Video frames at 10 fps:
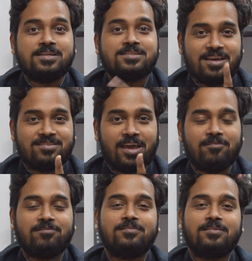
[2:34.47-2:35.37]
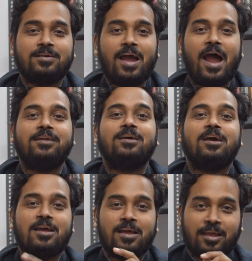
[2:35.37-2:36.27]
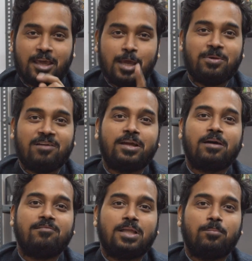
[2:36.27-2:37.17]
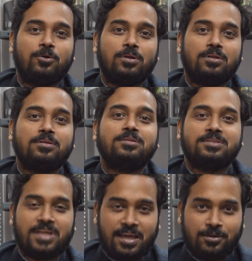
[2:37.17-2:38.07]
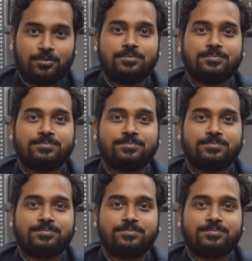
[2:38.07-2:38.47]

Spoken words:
stay safe and keep loving Kavitabol. Thank you.